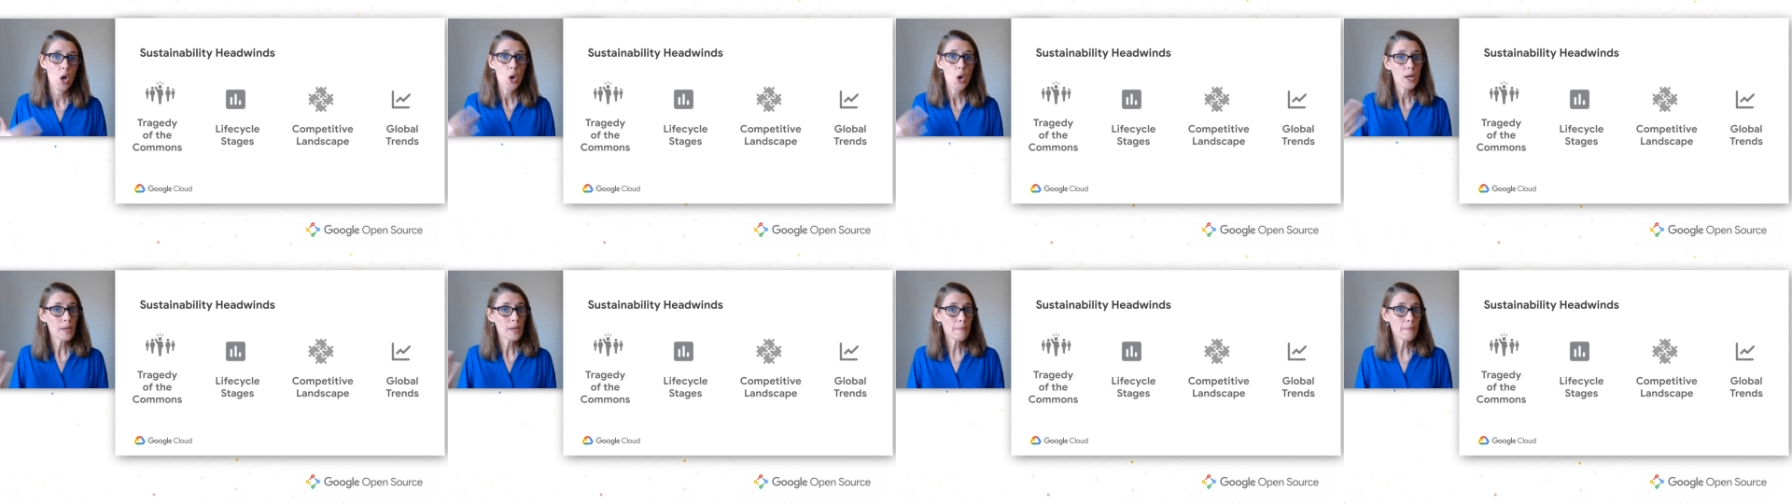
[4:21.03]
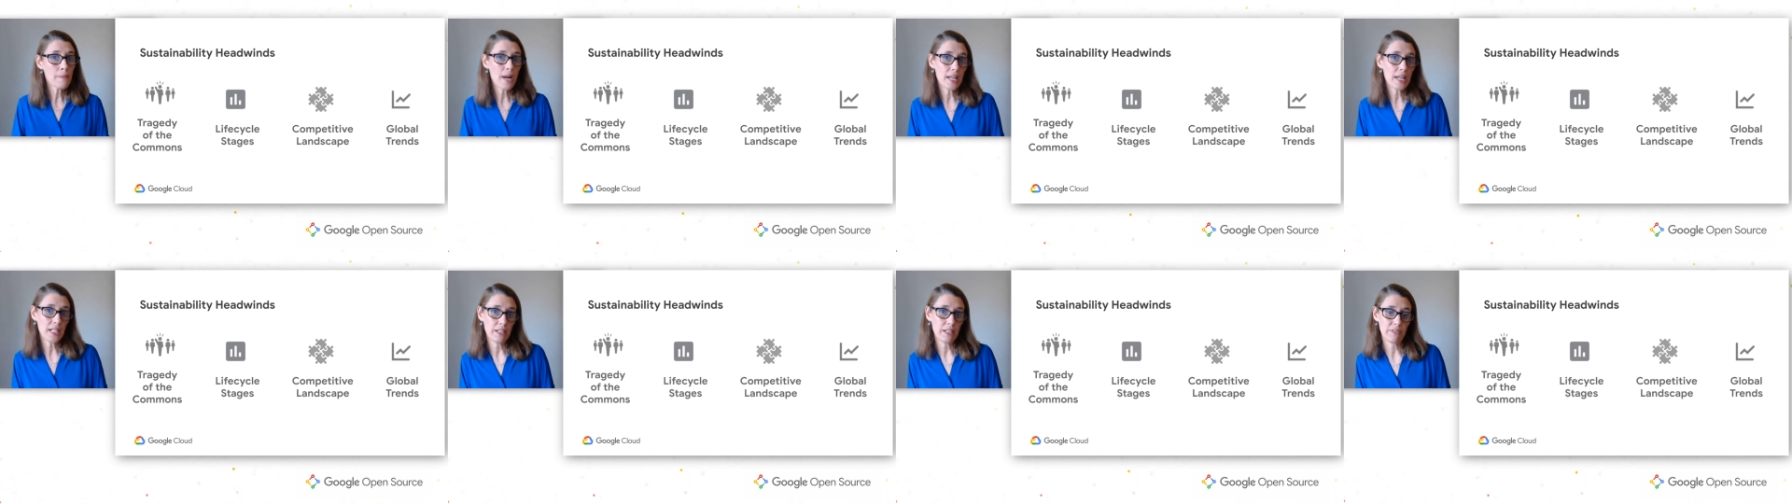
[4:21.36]
It
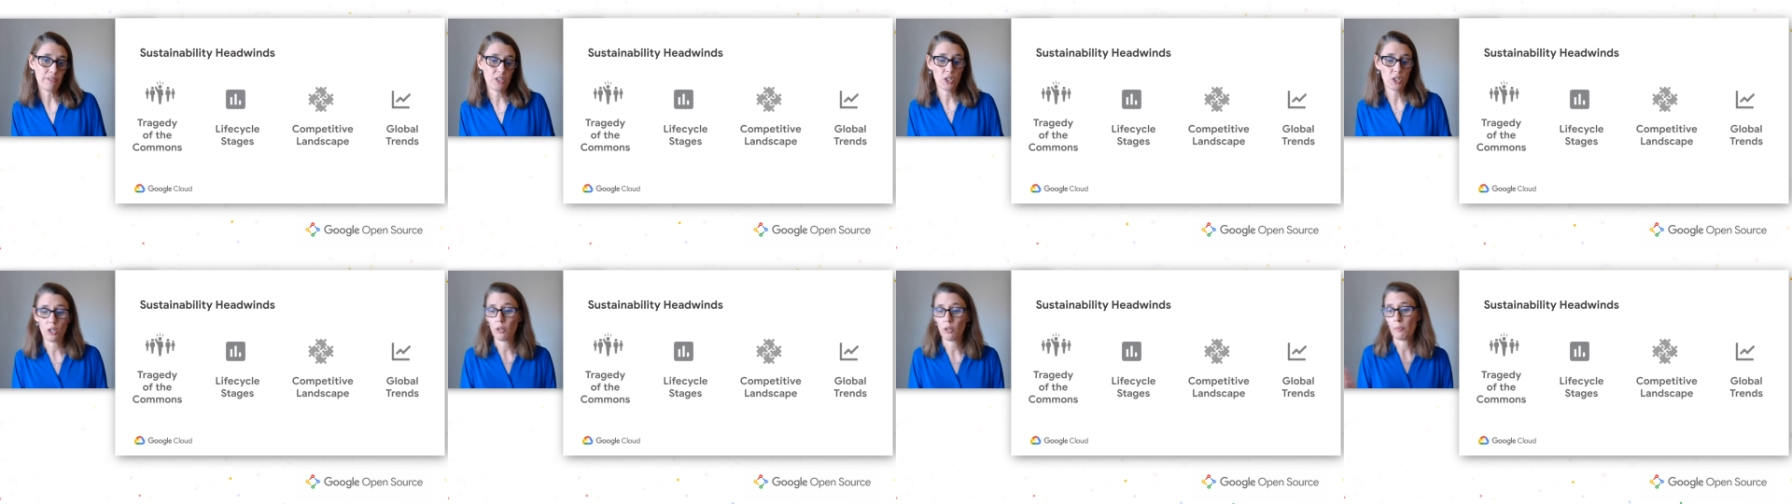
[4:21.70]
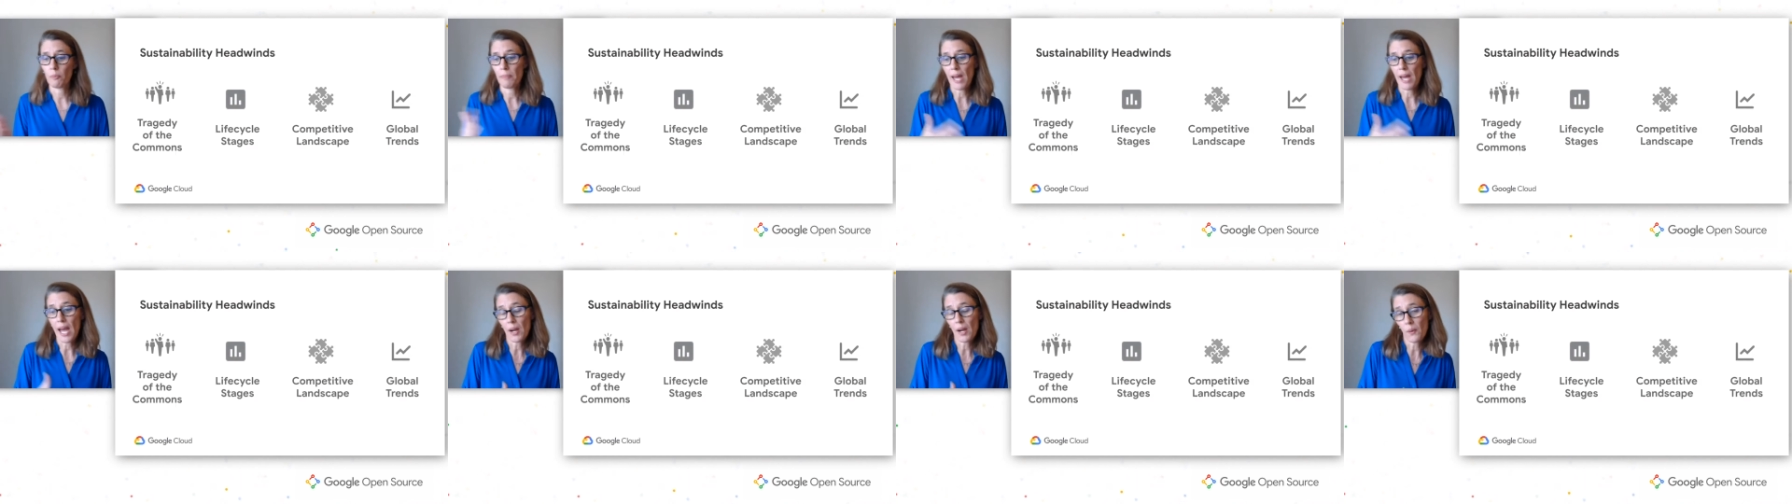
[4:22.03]
might even go
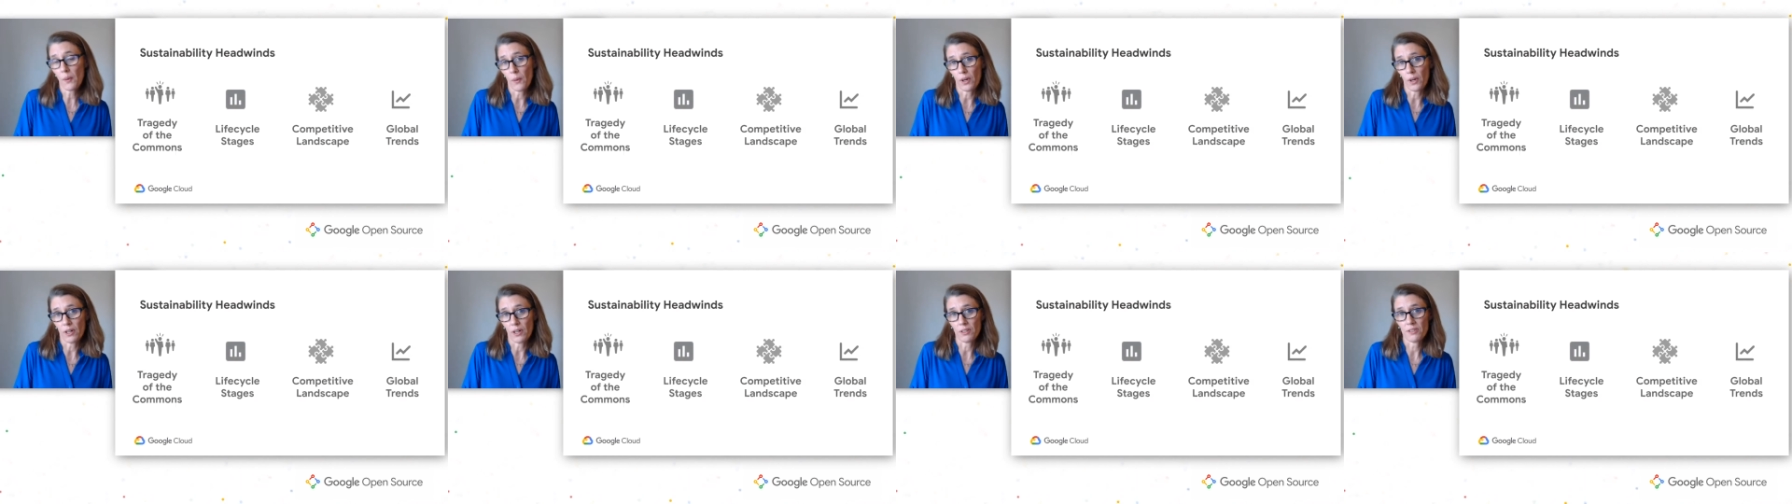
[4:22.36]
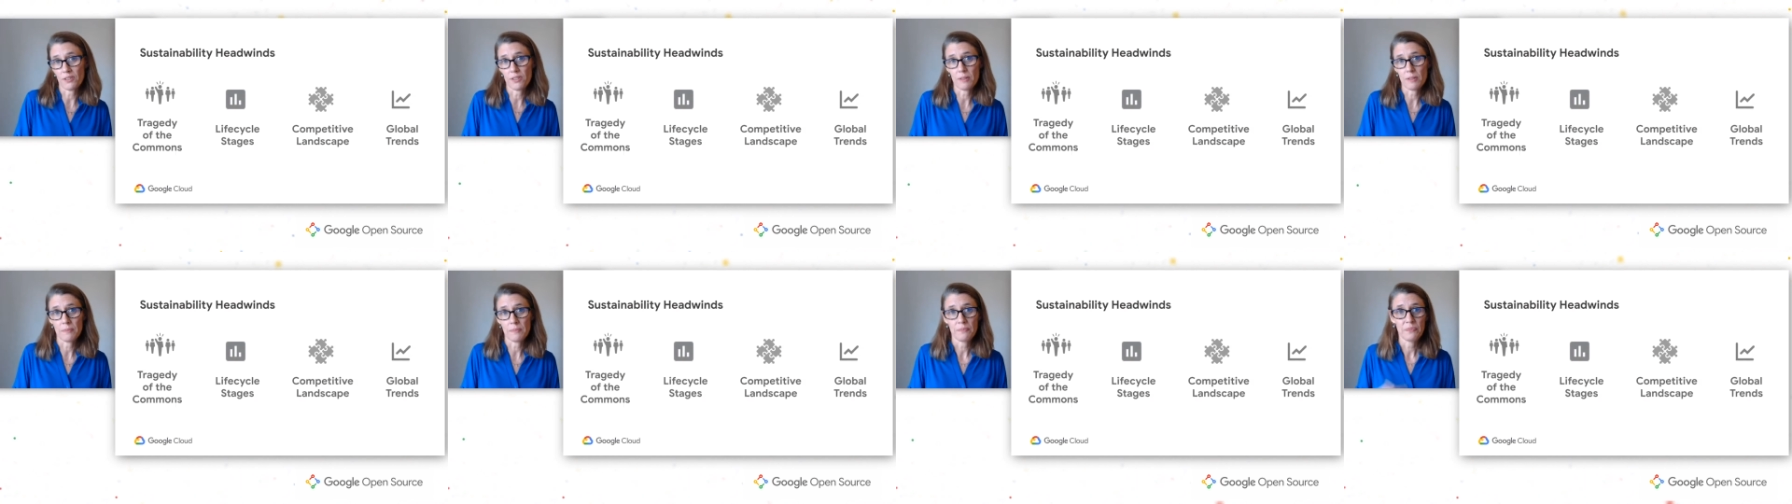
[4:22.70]

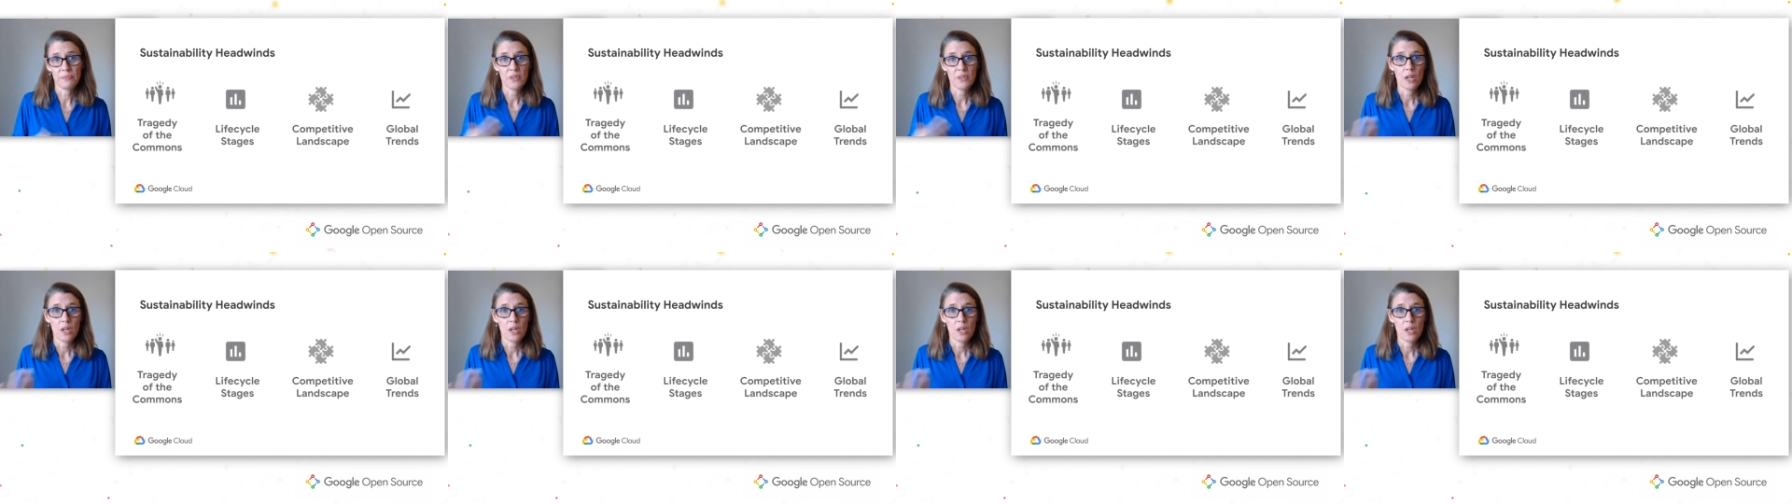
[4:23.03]
backwards.